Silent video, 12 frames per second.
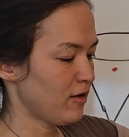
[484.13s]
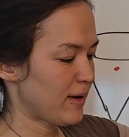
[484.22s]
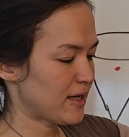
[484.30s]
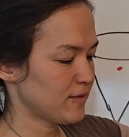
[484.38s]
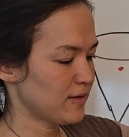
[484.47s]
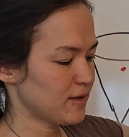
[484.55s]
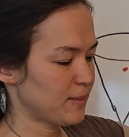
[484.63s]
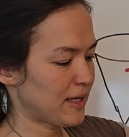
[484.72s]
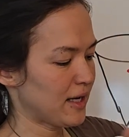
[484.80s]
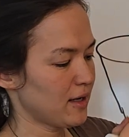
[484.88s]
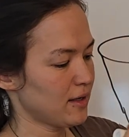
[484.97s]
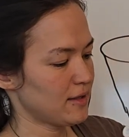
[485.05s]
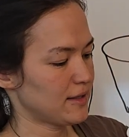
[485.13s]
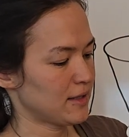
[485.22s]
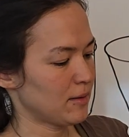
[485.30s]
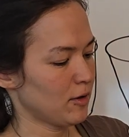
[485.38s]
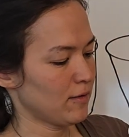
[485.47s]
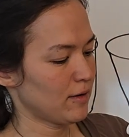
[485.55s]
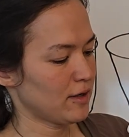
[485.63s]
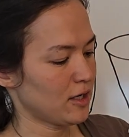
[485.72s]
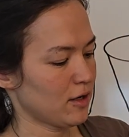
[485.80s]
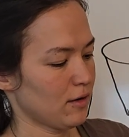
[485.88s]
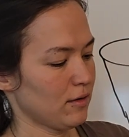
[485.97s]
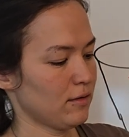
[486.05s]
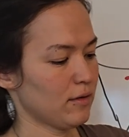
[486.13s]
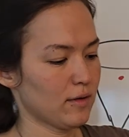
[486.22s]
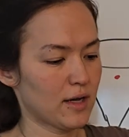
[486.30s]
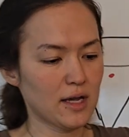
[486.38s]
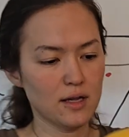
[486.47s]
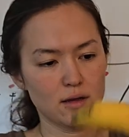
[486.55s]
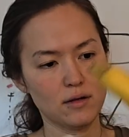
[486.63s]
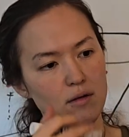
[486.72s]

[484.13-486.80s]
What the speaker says: of mass for this banana is somewhere around here, okay?